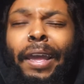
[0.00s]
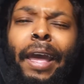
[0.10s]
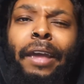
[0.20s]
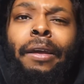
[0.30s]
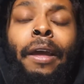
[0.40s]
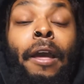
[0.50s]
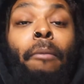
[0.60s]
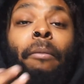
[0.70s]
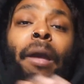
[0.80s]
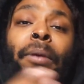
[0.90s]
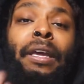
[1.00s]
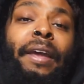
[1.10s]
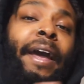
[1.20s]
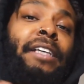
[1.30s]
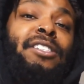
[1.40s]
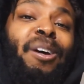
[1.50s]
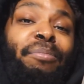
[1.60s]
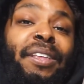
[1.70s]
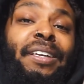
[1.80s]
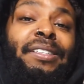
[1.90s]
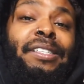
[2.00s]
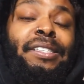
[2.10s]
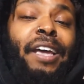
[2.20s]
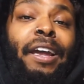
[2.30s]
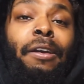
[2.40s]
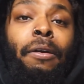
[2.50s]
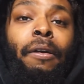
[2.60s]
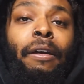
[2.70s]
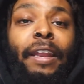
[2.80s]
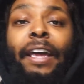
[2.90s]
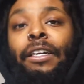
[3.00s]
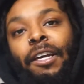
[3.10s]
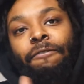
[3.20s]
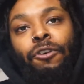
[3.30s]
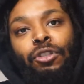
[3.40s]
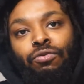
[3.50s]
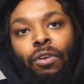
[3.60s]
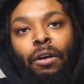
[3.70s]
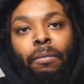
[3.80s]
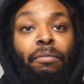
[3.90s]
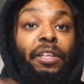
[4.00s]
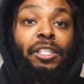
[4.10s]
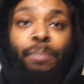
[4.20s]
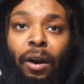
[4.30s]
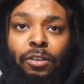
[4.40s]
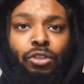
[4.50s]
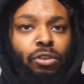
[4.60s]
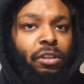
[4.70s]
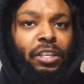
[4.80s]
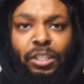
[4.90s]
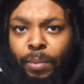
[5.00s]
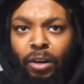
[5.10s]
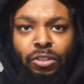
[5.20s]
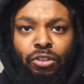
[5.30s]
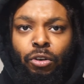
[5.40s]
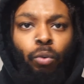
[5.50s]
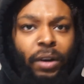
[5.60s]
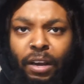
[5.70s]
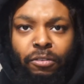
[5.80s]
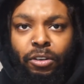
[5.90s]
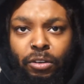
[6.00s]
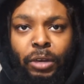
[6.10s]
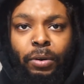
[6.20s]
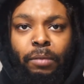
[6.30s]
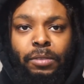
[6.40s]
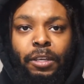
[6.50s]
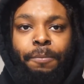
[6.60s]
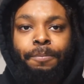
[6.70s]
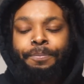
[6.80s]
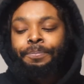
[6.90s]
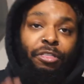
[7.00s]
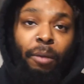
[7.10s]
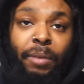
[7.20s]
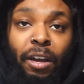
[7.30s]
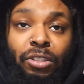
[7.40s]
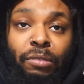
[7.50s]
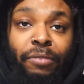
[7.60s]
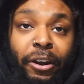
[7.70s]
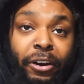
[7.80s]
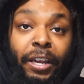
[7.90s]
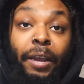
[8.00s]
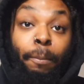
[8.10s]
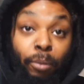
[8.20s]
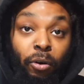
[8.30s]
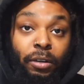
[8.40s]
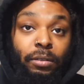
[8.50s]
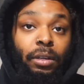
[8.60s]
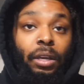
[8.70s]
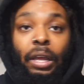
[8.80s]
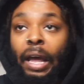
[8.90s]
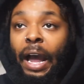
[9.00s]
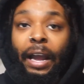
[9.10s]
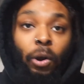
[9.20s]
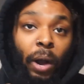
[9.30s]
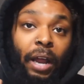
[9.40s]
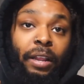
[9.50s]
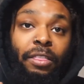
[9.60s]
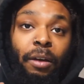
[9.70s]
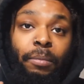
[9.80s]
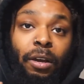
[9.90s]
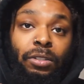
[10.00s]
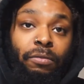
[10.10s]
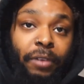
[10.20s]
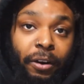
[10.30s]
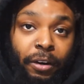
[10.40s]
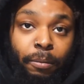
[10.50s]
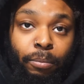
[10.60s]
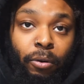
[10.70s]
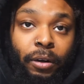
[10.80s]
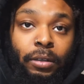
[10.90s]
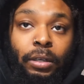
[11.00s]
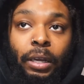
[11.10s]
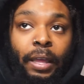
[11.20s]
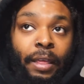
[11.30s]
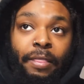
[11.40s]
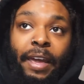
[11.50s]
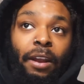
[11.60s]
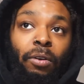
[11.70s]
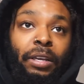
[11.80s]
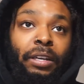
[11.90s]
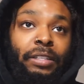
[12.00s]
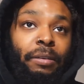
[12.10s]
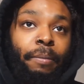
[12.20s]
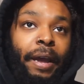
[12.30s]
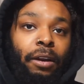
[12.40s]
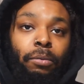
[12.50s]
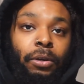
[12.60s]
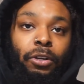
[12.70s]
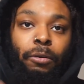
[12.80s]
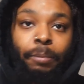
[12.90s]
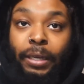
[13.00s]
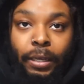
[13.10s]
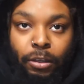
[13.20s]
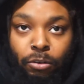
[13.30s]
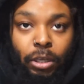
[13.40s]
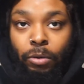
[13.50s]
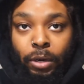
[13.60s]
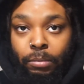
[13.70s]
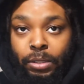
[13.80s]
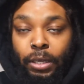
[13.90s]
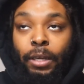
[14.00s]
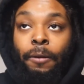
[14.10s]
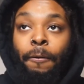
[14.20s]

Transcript: hey, maybe he has something to say that differs from this person or whatever. You get what I'm saying? Thumbnails are very important. High quality thumbnails are very important. That only doesn't matter when you're big. You get what I'm saying?